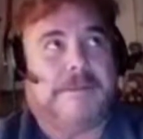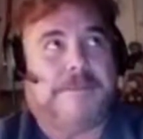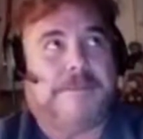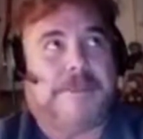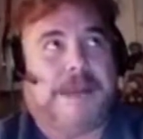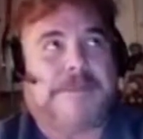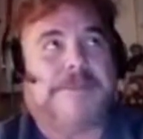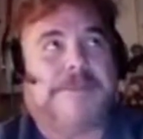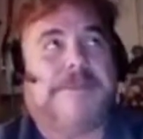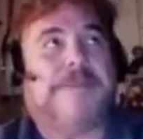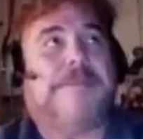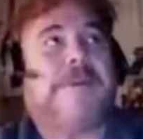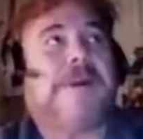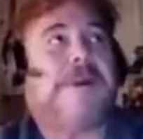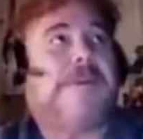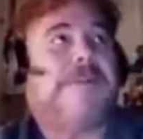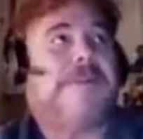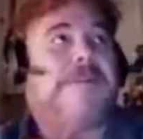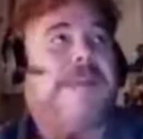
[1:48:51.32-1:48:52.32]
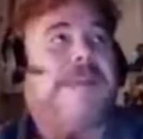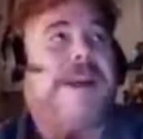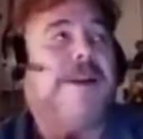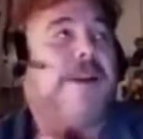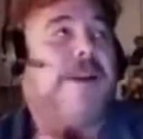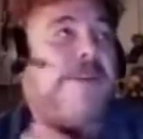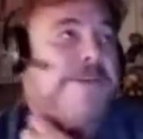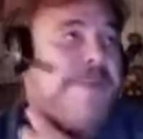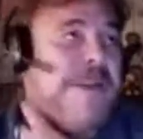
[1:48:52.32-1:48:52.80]
Bachelor of
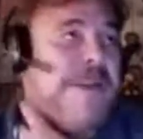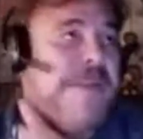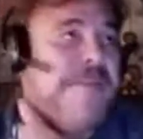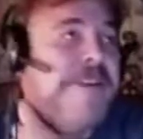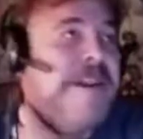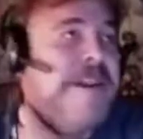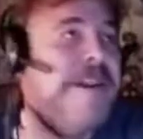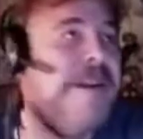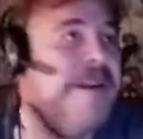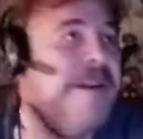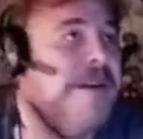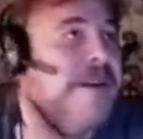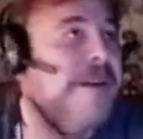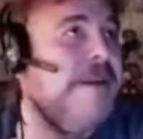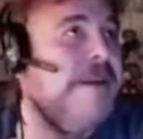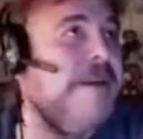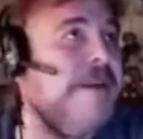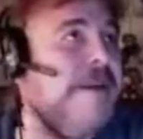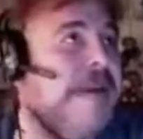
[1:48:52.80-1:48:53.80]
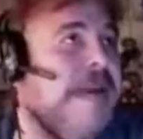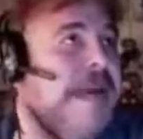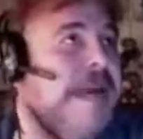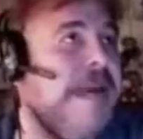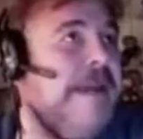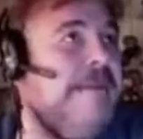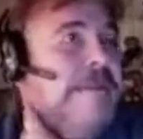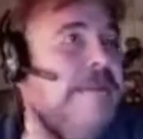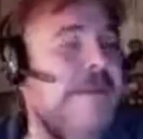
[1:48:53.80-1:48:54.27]
Fine Arts, BFA,
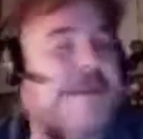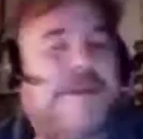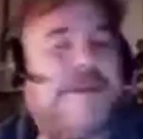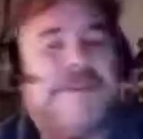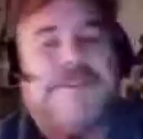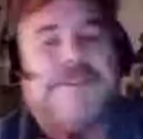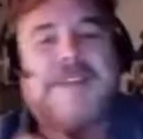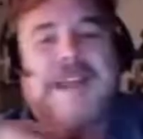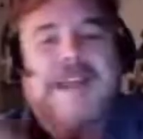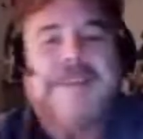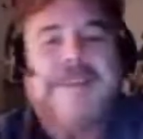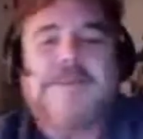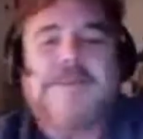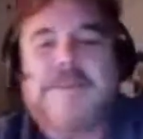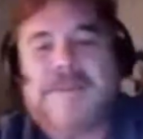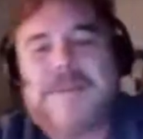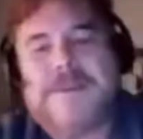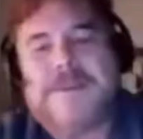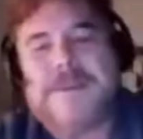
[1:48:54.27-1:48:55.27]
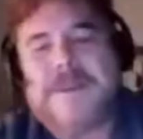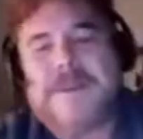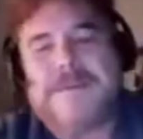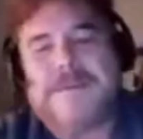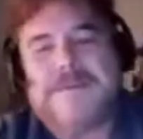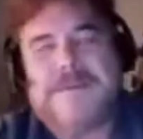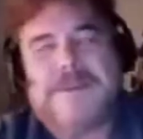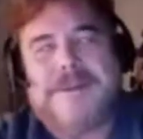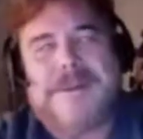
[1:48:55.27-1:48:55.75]
and political science, with
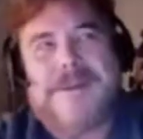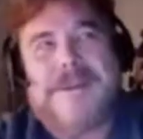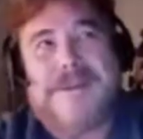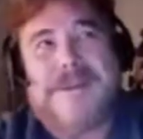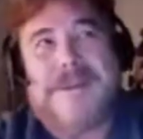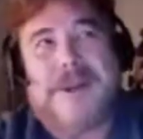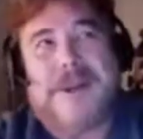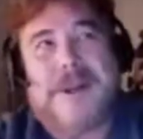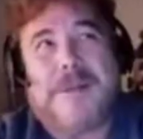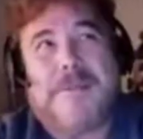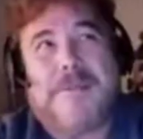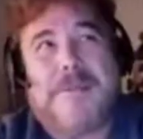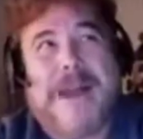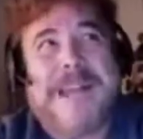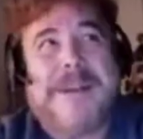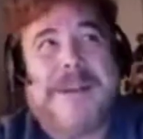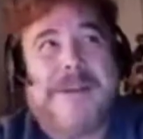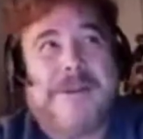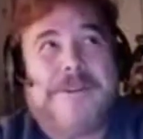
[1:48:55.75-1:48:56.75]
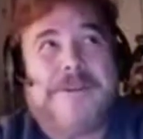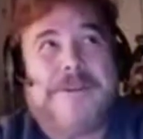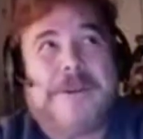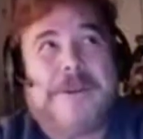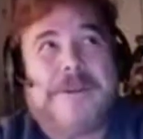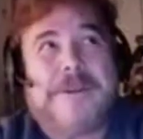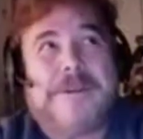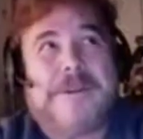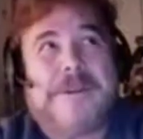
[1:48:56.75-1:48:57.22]
you could call them minors,
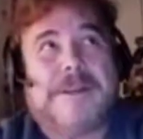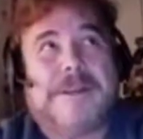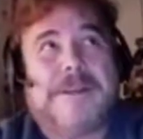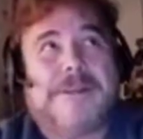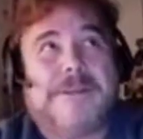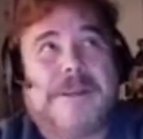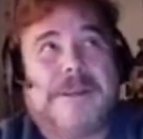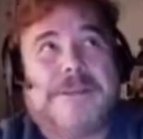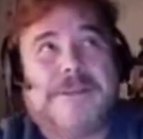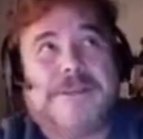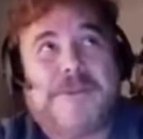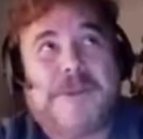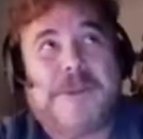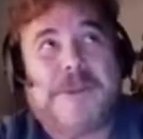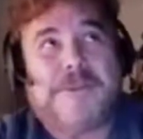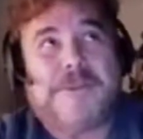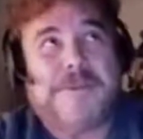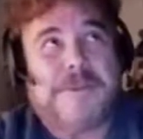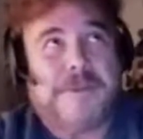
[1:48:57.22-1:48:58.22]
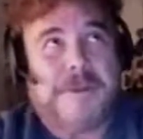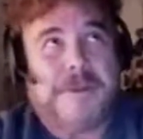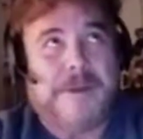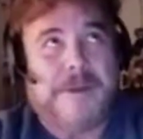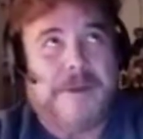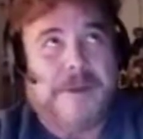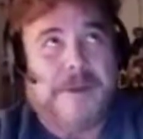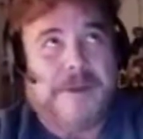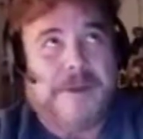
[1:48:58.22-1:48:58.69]
but semesters away from
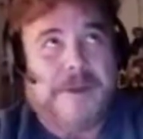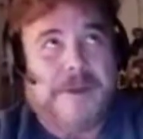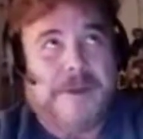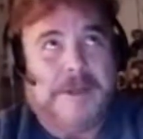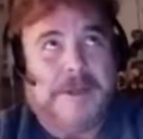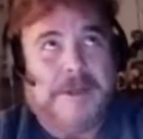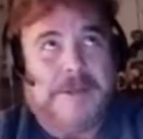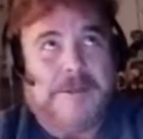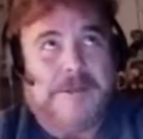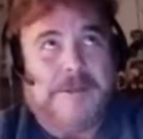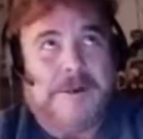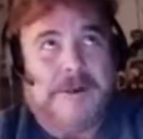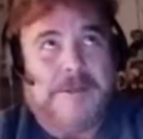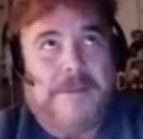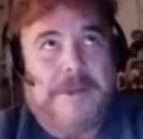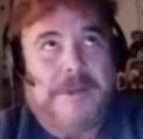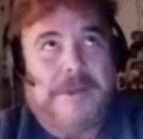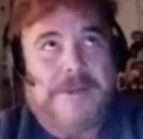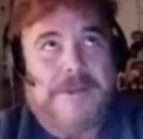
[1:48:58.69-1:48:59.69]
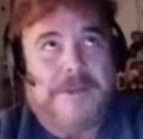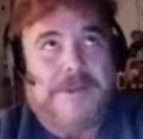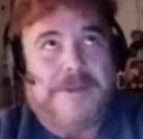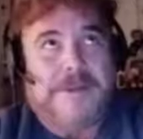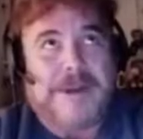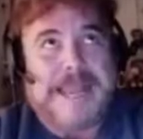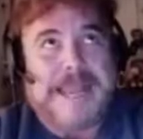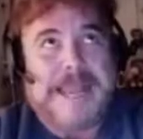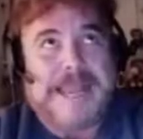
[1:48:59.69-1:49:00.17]

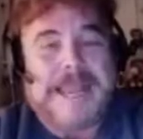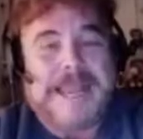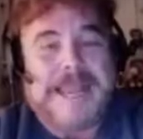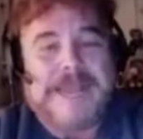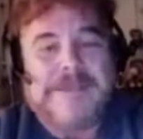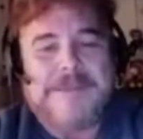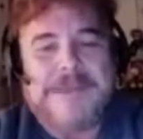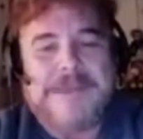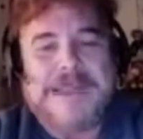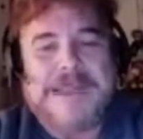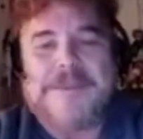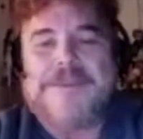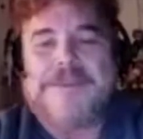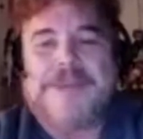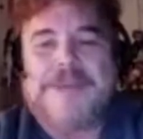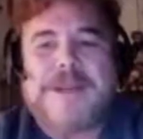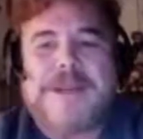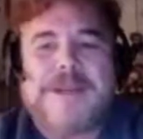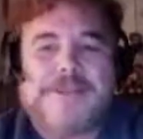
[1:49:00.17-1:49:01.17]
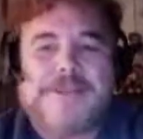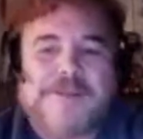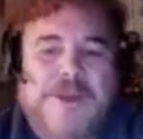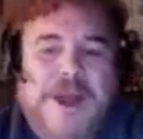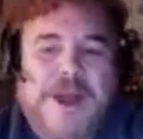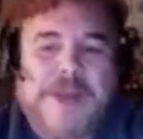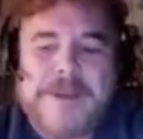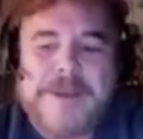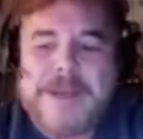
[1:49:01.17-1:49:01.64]
degrees in organic chemistry and
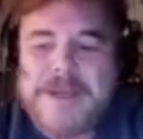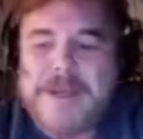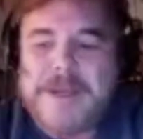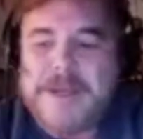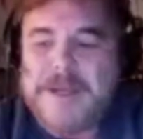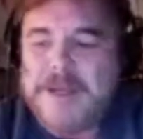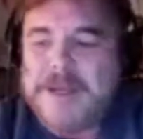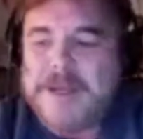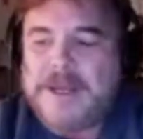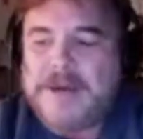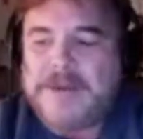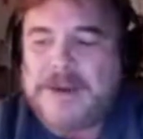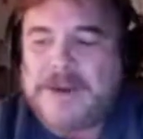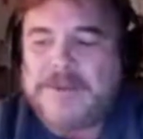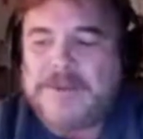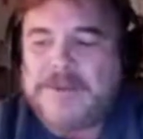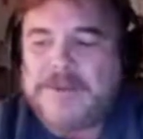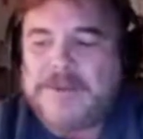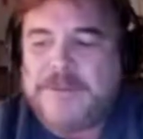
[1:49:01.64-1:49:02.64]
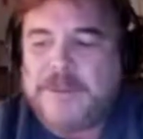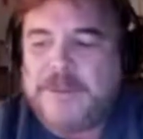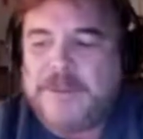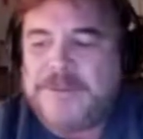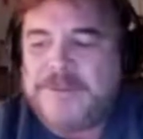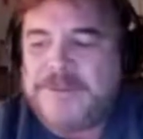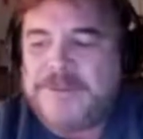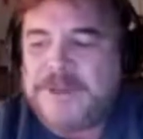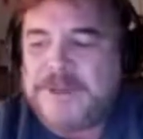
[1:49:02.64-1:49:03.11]
astronomy. Graduated
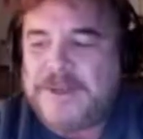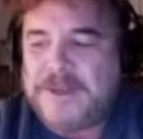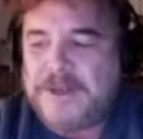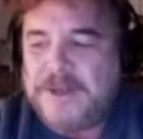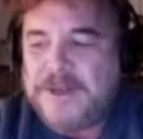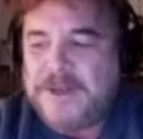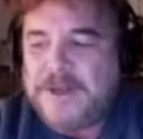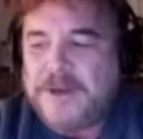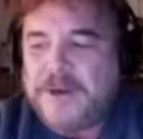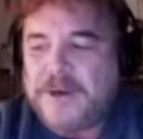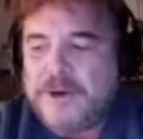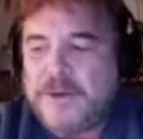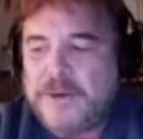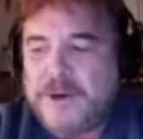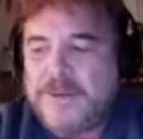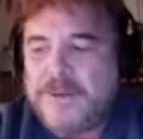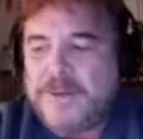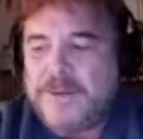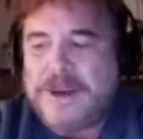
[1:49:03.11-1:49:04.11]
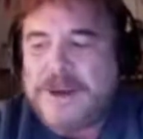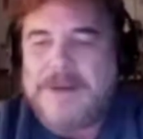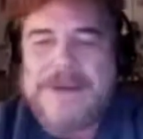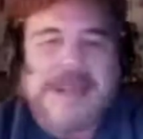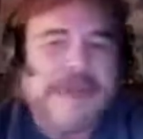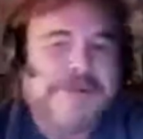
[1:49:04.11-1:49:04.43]
from USC. Grew up around